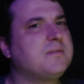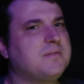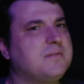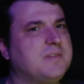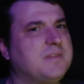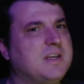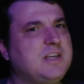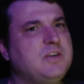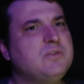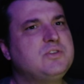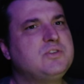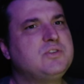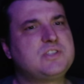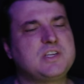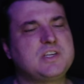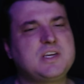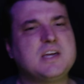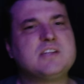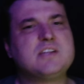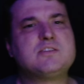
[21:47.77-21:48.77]
that he uses
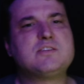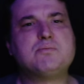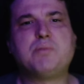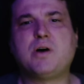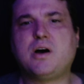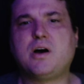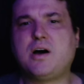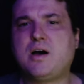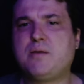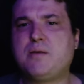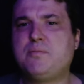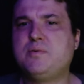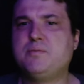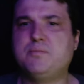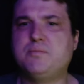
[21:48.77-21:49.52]
against Bob,